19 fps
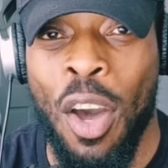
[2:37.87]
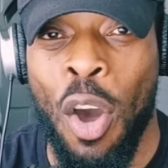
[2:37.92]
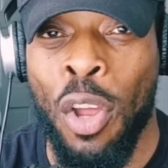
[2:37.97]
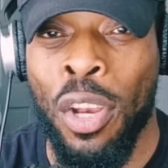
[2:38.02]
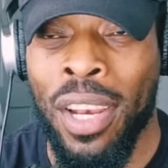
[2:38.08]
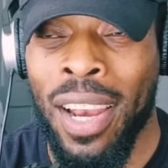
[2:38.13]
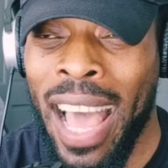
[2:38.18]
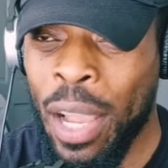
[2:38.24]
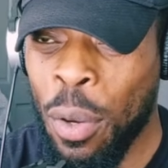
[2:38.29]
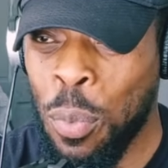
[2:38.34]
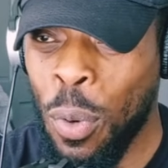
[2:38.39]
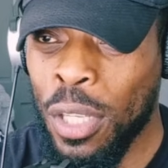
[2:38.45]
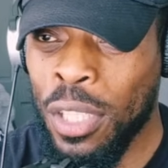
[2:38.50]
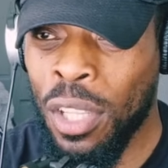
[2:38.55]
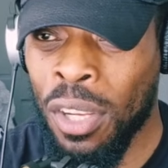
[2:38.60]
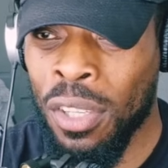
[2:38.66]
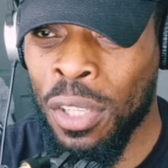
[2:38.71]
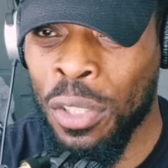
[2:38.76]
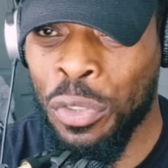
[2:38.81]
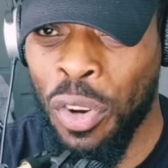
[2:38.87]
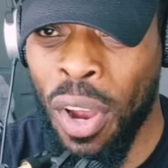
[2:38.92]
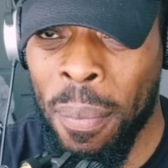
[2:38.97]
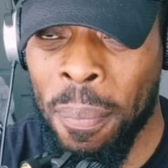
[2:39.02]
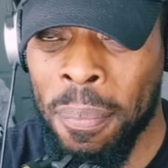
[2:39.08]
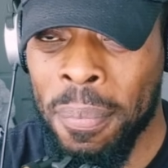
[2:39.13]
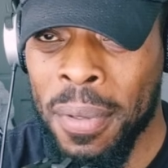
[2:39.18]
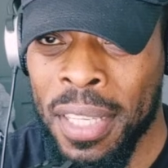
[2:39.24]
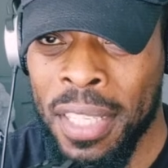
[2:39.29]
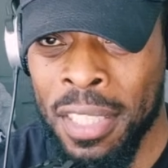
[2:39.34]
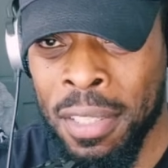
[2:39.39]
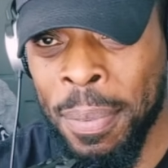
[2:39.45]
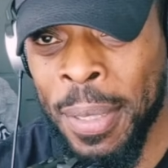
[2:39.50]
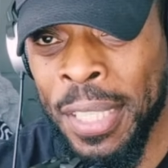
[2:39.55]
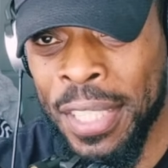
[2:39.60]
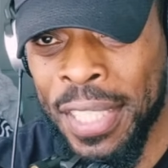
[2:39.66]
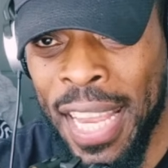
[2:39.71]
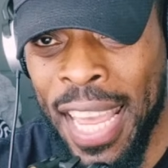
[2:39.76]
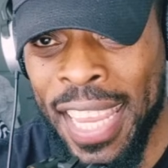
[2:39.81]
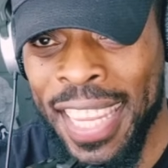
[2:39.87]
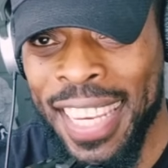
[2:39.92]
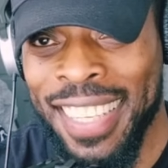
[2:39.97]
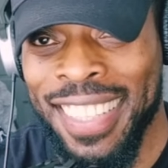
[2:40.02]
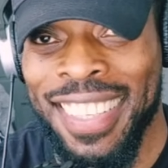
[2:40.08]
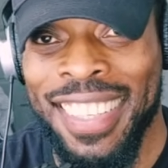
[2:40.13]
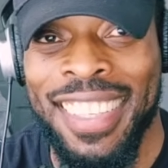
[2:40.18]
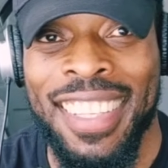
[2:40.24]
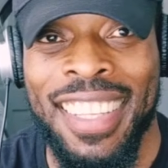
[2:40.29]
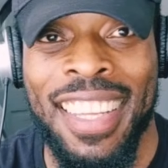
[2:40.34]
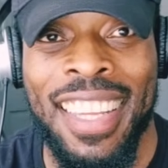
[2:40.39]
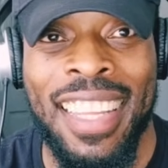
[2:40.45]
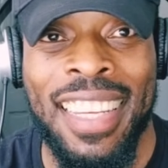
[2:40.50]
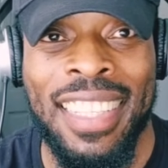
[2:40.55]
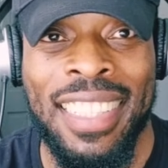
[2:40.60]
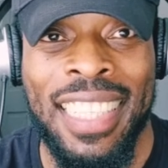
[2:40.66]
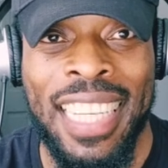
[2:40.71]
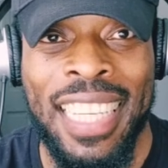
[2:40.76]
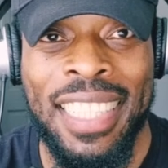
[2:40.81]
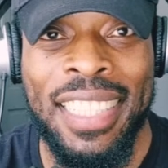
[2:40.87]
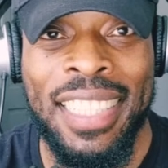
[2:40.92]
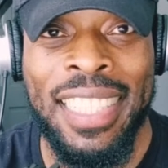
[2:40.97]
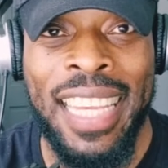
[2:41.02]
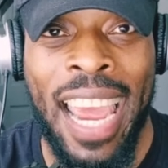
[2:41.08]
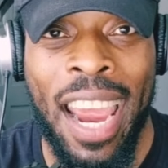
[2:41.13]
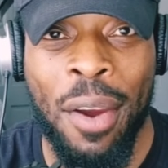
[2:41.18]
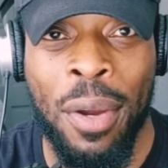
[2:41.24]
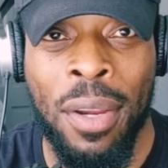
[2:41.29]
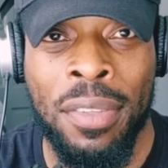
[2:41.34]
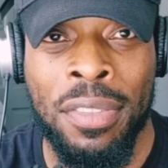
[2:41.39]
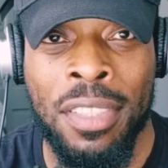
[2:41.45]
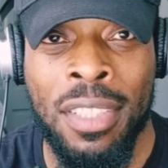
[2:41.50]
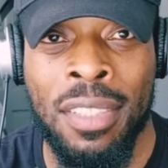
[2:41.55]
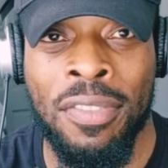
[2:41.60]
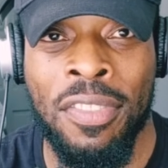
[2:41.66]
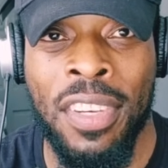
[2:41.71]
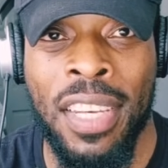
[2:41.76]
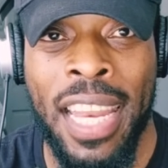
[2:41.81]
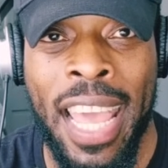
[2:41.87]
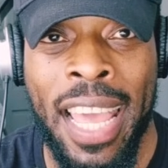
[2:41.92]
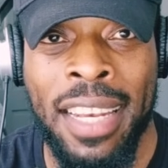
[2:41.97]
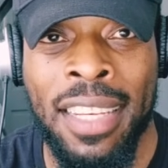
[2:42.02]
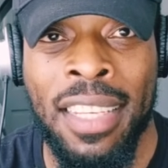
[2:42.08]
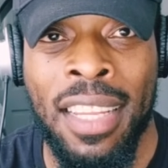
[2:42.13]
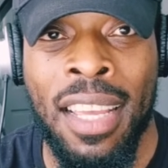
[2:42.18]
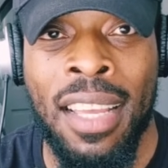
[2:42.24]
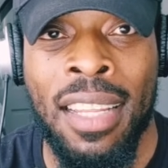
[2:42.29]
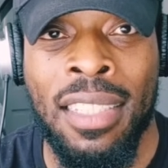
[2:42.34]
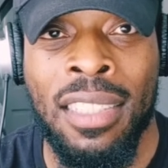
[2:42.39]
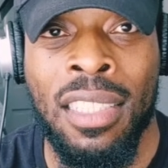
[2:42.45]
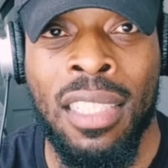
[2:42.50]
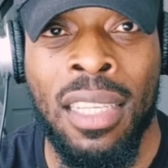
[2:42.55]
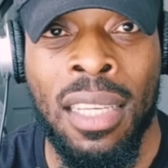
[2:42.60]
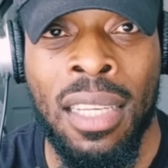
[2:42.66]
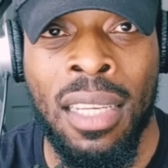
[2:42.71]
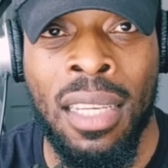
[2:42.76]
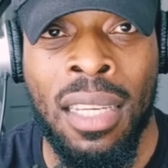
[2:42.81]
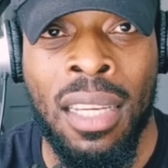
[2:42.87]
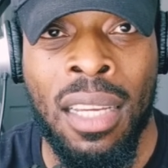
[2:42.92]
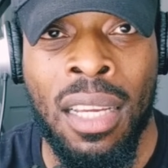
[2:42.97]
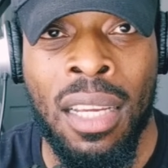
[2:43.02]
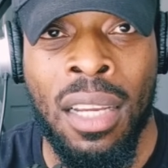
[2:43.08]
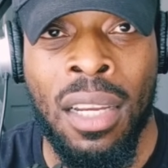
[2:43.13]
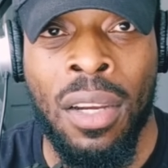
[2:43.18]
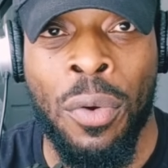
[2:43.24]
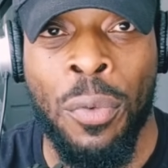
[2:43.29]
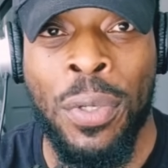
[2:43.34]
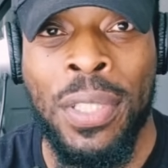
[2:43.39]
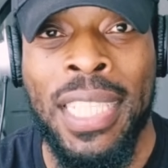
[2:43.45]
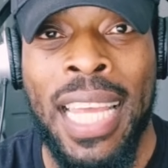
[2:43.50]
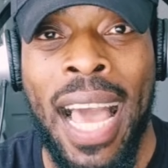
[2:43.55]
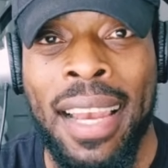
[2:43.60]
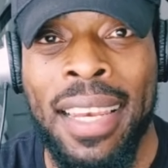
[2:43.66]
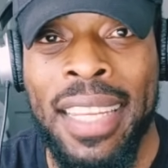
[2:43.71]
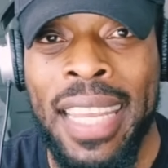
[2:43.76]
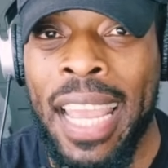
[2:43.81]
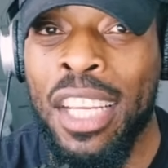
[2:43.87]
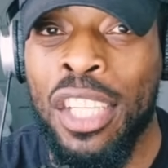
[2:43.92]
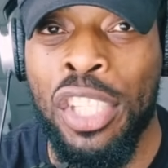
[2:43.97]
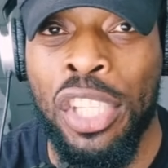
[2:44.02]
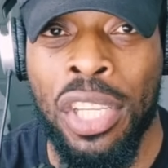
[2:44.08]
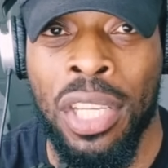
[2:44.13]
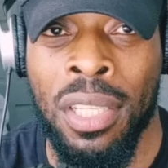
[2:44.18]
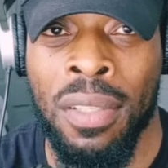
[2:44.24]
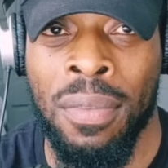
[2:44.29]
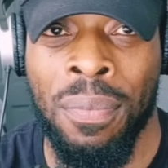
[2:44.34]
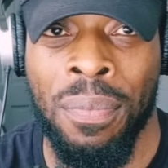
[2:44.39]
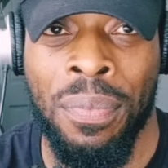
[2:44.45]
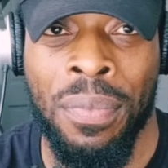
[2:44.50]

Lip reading: unlike what Donald Trump has been saying, these tariffs have led to retaliation.